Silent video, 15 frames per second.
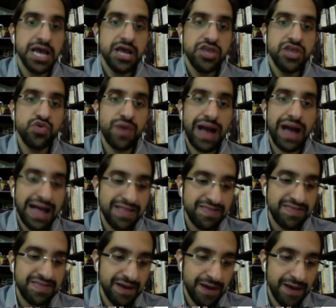You had
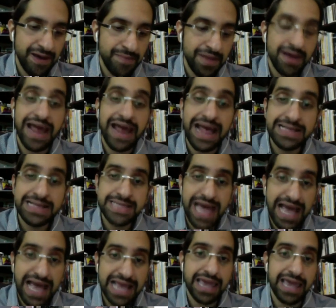
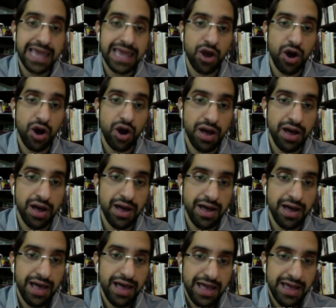ransacking,
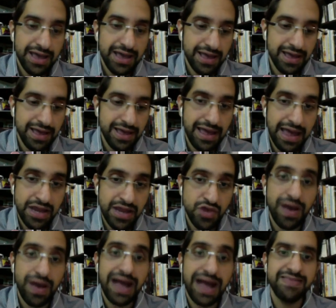and
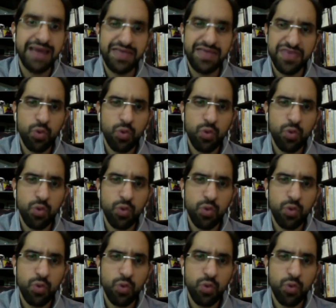you had, I think,